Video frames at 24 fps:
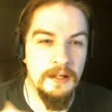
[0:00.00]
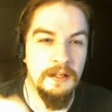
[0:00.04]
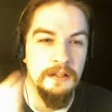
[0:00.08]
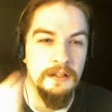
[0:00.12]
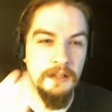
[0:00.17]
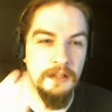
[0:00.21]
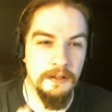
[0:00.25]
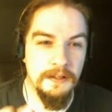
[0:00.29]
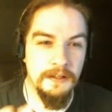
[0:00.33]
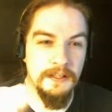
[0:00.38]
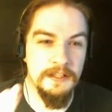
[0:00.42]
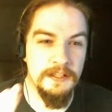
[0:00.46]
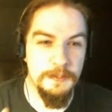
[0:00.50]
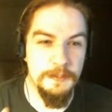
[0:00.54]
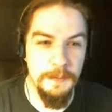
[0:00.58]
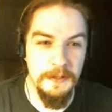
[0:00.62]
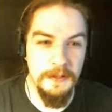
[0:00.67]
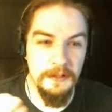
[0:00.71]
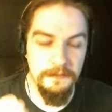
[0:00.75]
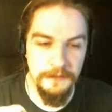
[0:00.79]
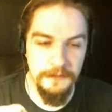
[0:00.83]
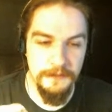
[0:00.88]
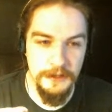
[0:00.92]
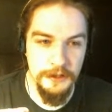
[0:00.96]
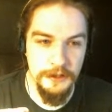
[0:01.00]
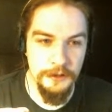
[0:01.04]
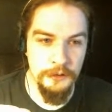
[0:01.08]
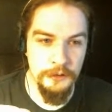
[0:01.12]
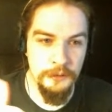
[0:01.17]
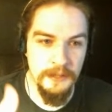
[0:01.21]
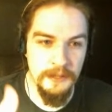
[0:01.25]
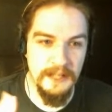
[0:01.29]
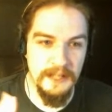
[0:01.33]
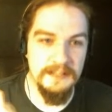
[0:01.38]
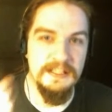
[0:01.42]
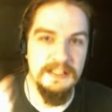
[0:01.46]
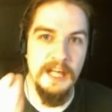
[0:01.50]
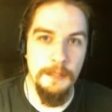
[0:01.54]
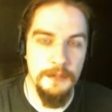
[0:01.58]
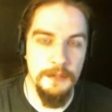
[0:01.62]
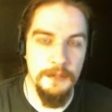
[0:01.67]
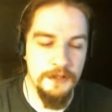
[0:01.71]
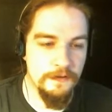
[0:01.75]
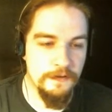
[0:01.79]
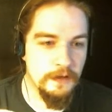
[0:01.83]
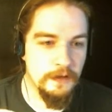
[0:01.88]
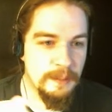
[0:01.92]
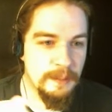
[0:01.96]
cunning and spirit for you, and
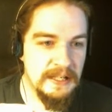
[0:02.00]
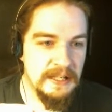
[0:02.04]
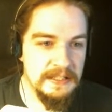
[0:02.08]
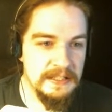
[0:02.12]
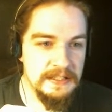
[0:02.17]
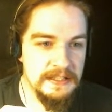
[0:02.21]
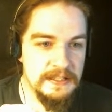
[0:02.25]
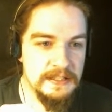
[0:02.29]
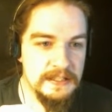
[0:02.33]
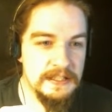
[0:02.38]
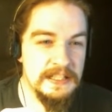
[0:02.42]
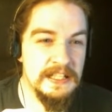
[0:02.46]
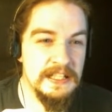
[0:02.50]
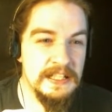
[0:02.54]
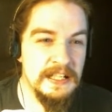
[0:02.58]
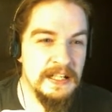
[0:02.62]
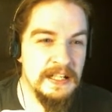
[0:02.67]
damage for your pets.